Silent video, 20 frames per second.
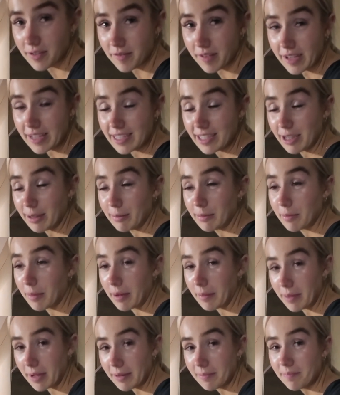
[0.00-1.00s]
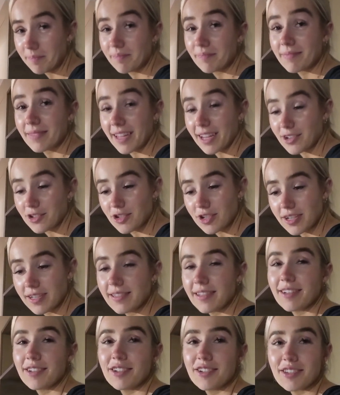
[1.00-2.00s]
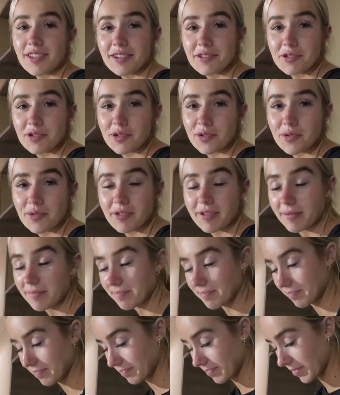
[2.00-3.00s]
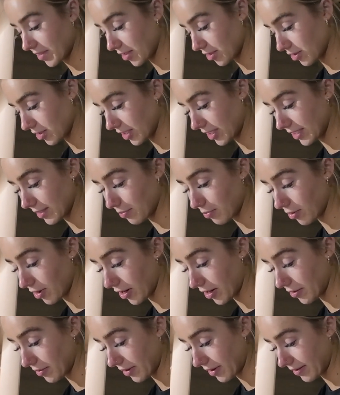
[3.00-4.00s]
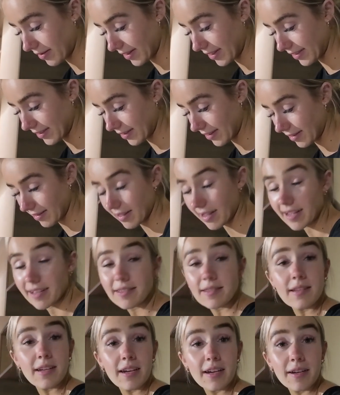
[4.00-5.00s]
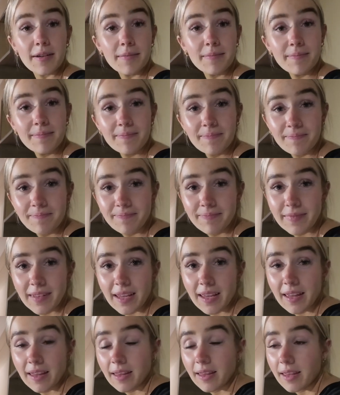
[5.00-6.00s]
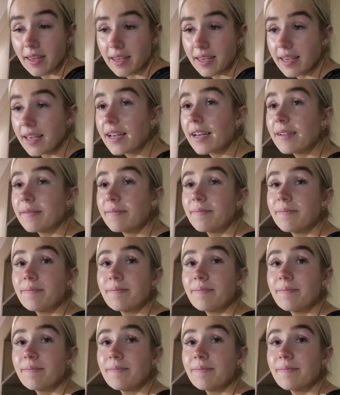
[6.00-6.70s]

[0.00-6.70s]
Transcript: FaceTimed my mum. She said she's going to sort them, because she's a pro at things like that. So, yeah.